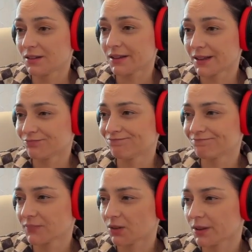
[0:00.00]
Yeah,
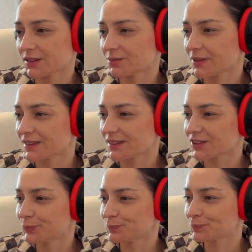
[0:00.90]
quite
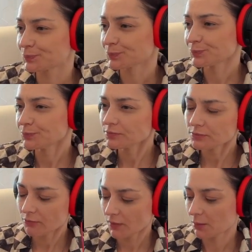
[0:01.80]
unpleasant.
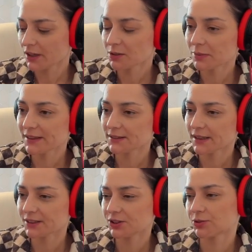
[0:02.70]
Black played
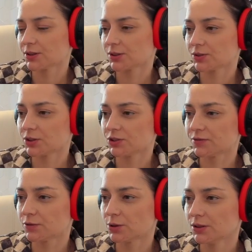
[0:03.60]
knight to
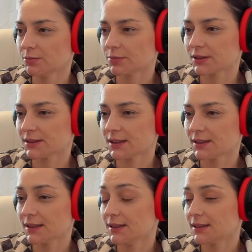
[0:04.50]
g4, but
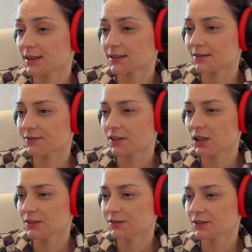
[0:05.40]
then e takes
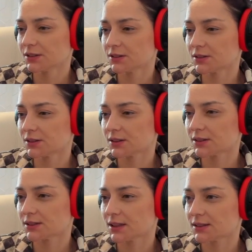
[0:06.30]
f5
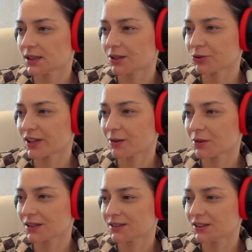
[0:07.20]
that's how the game
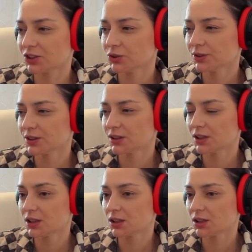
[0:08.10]
continued
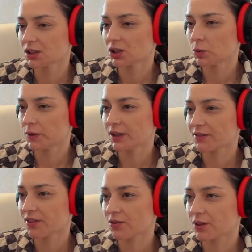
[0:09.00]
queen
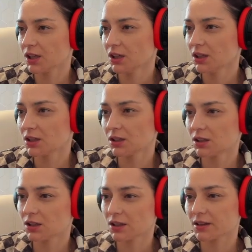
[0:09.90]
f3
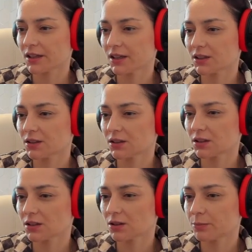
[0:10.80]
and then
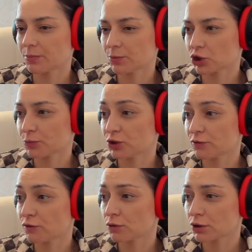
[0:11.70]
bishop
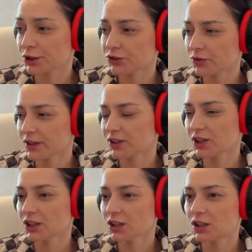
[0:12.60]
d4 is
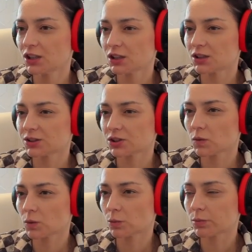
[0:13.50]
threatening so